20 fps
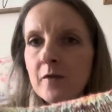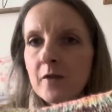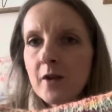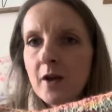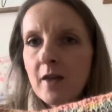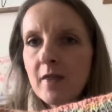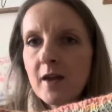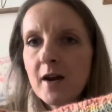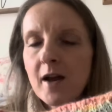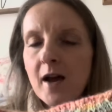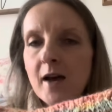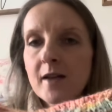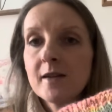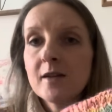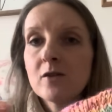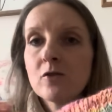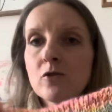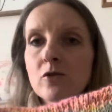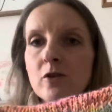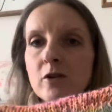And then I added
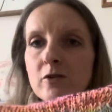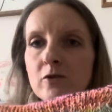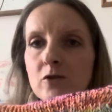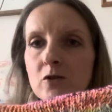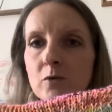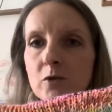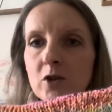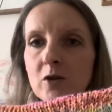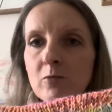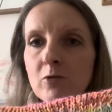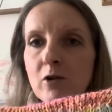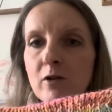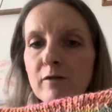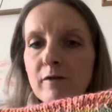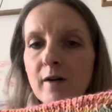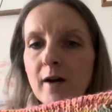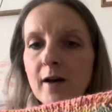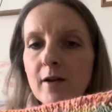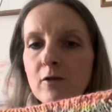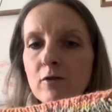orange, which I'm not a
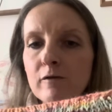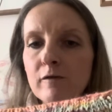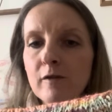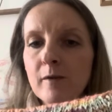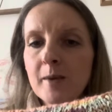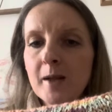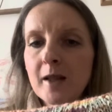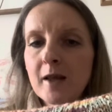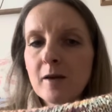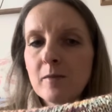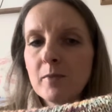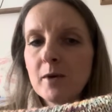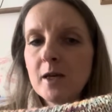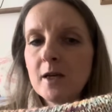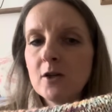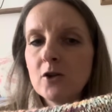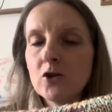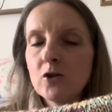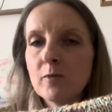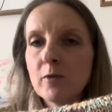fan of. I mean, I like
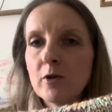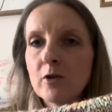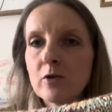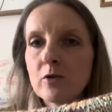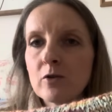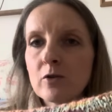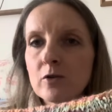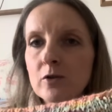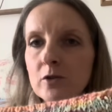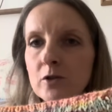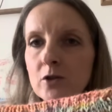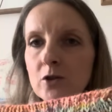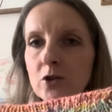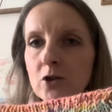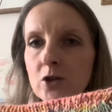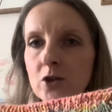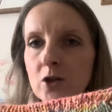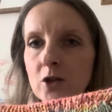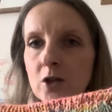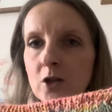peach, but not
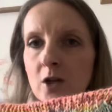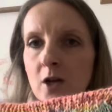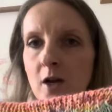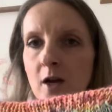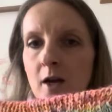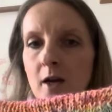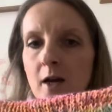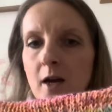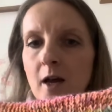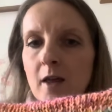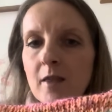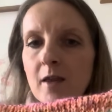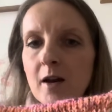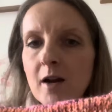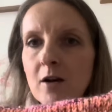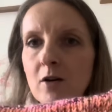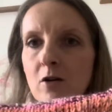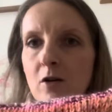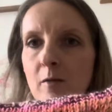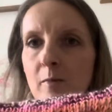orange. And then I
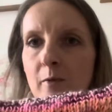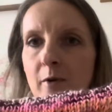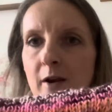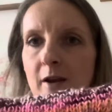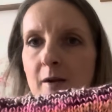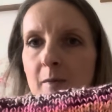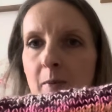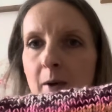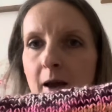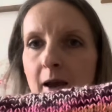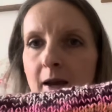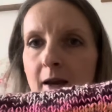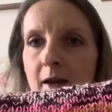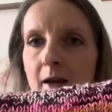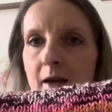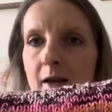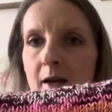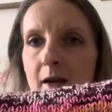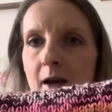got a bright pink.